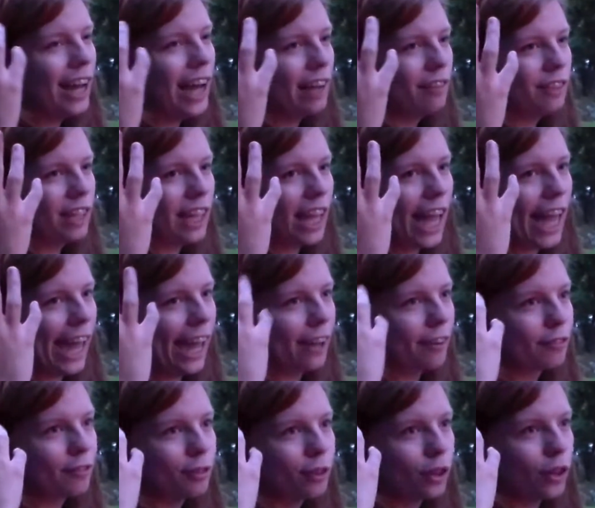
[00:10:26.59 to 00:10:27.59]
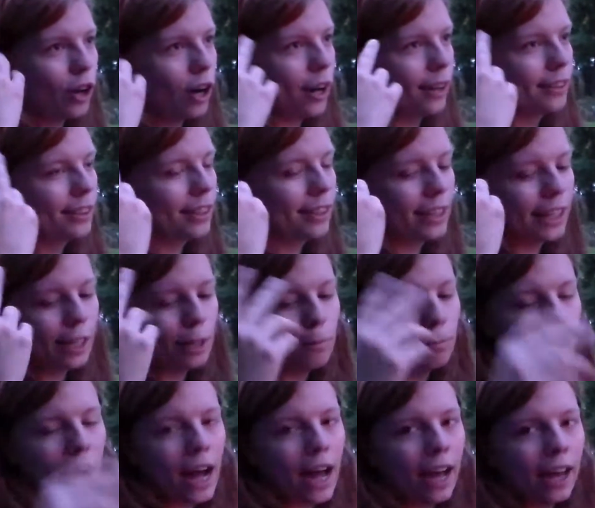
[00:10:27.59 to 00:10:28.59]
have like a handful of cards that I need to
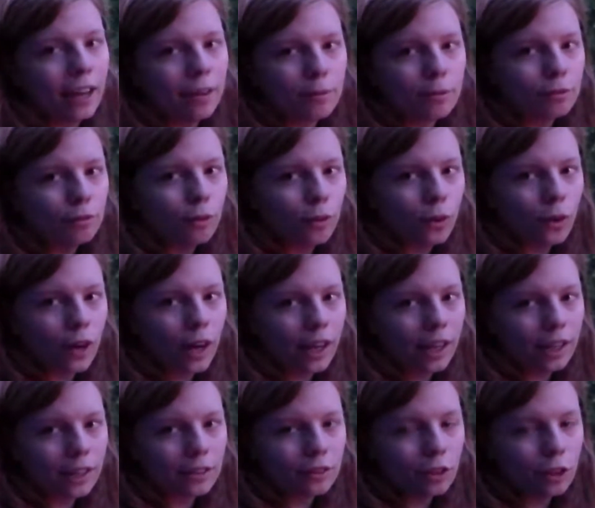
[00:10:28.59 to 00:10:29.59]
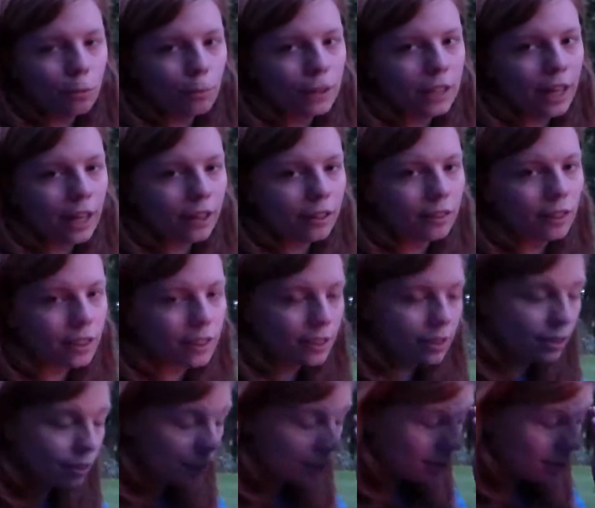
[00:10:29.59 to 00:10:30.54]
buy before I can turn on my deck list.